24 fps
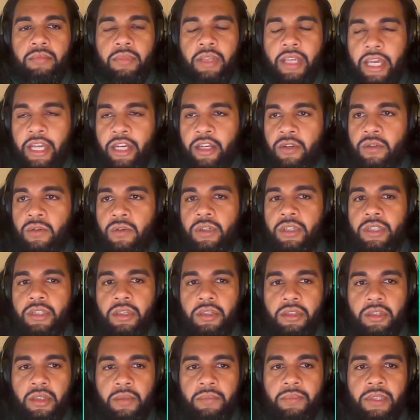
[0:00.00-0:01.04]
categories
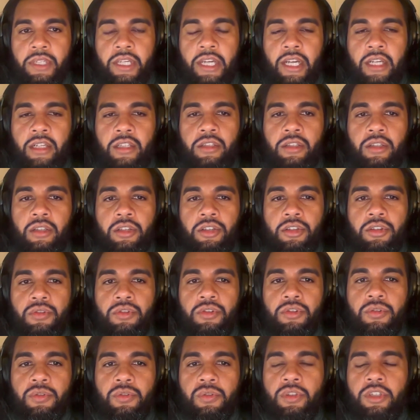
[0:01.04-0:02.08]
or substacks, you
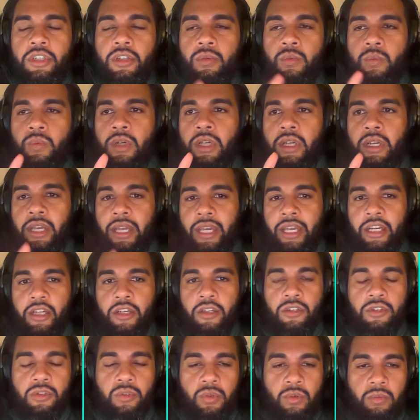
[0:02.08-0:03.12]
choose your one
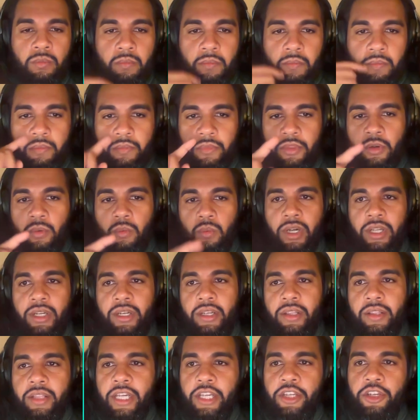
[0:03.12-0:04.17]
anchor tool, the
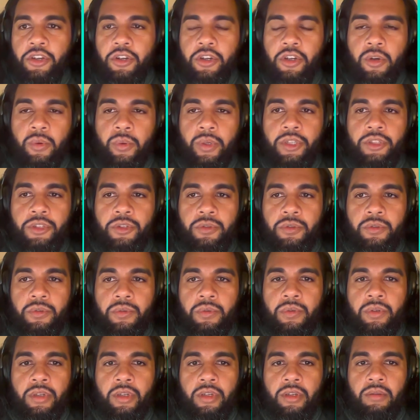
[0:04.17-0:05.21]
one that you're going
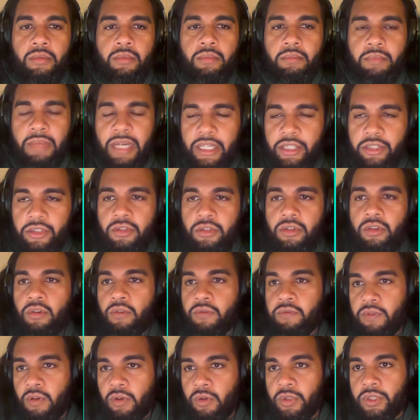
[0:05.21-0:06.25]
to master or
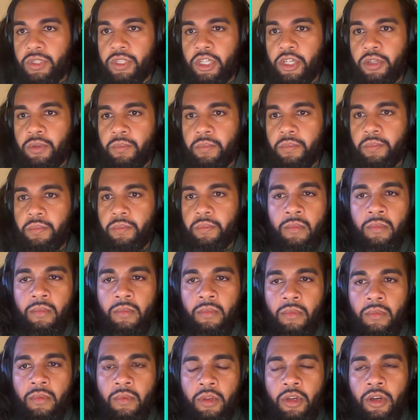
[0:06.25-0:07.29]
focus on.
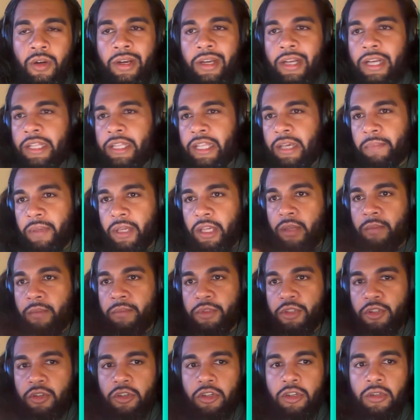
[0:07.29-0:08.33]
All right, and that
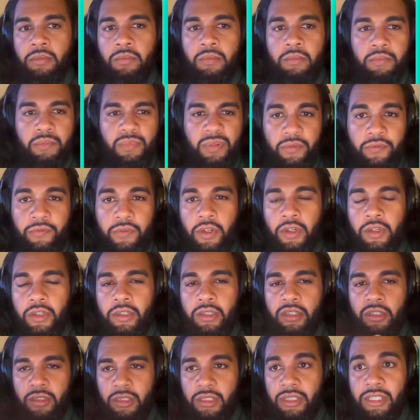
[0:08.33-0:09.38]
becomes your
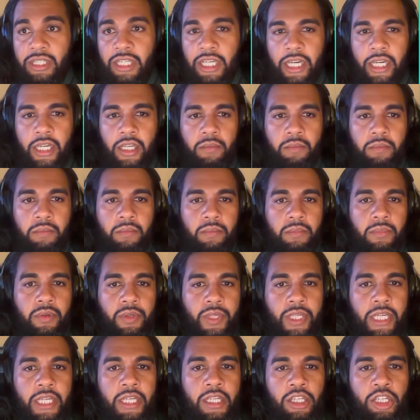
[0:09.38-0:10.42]
preferred stack.
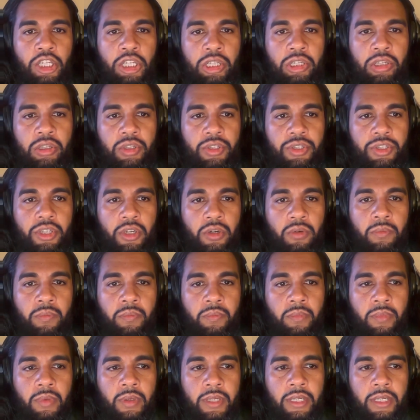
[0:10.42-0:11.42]
Okay, so